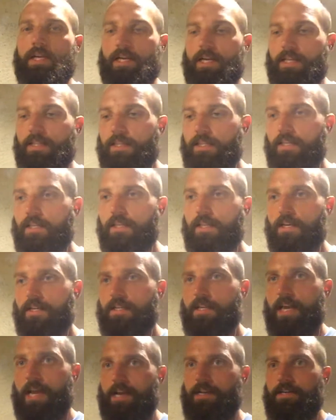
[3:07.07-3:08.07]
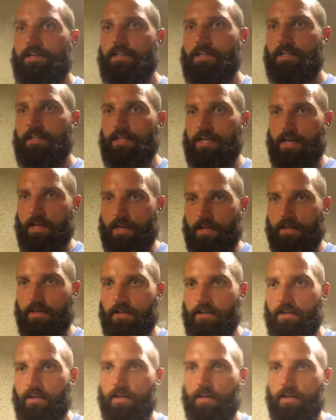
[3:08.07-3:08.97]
And I think that at the end of the day,